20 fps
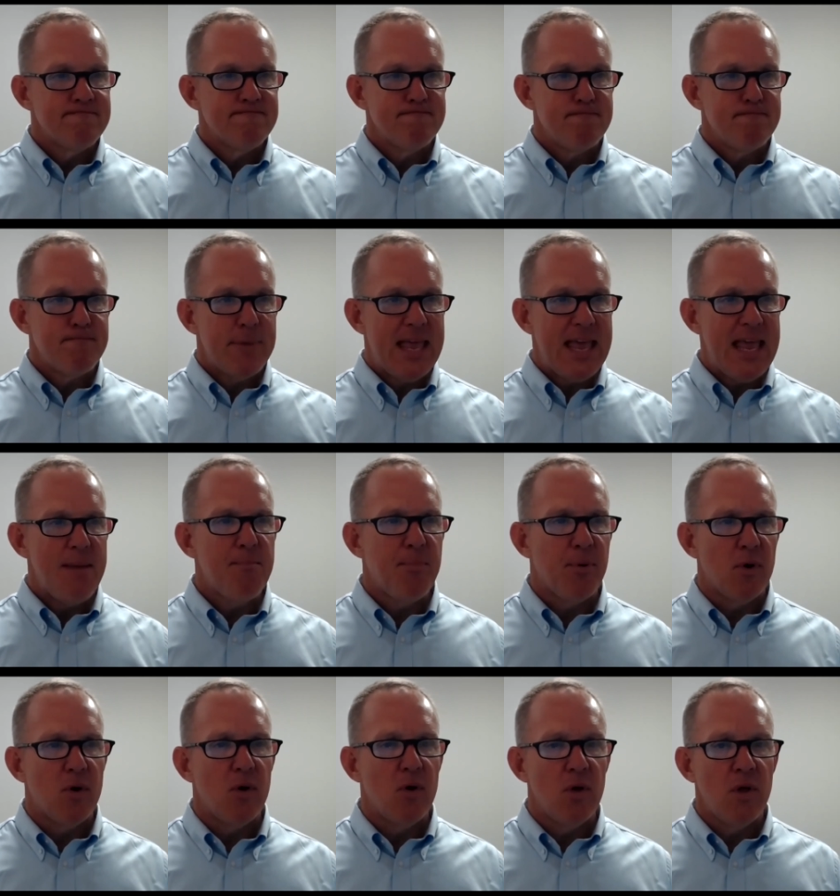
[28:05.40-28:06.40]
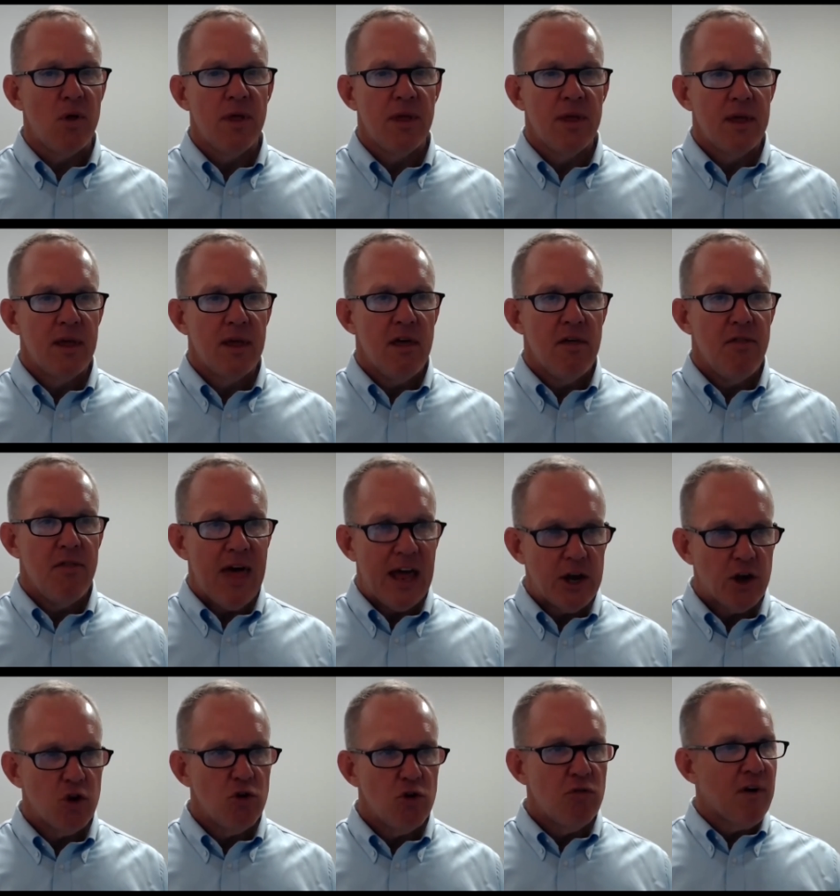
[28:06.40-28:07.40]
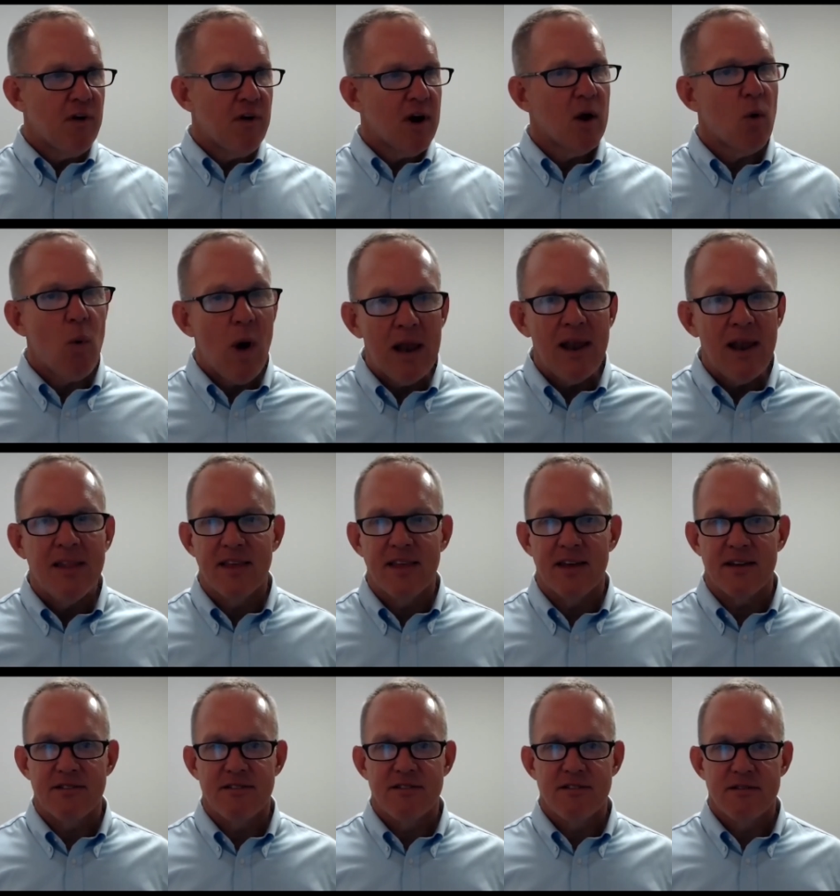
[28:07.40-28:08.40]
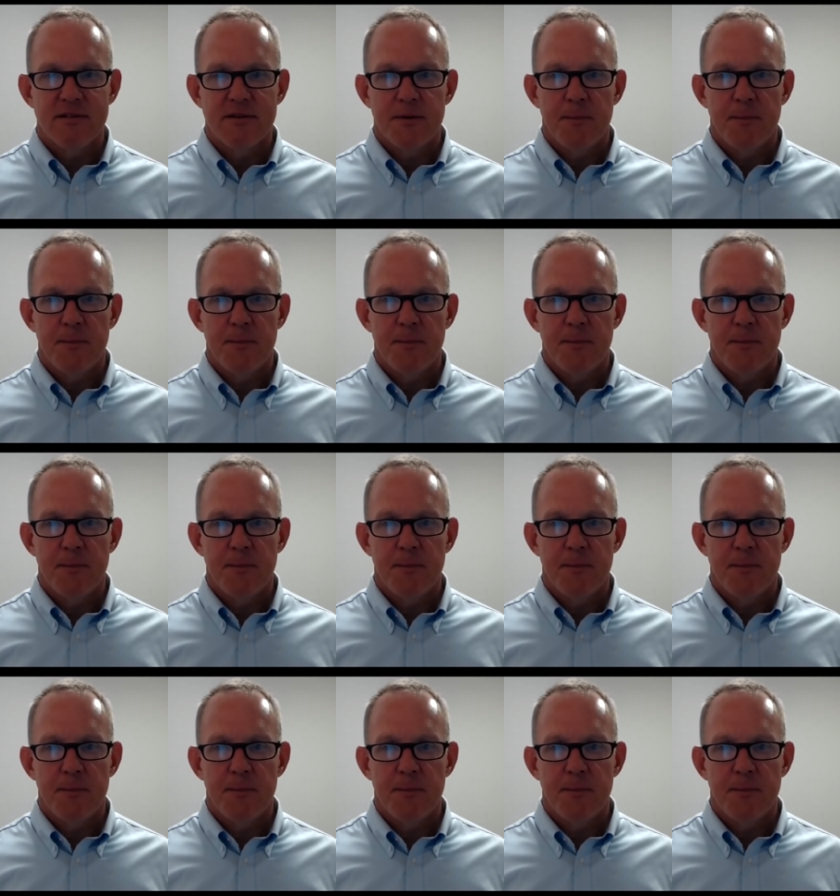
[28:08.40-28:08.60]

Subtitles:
people that do very well at this.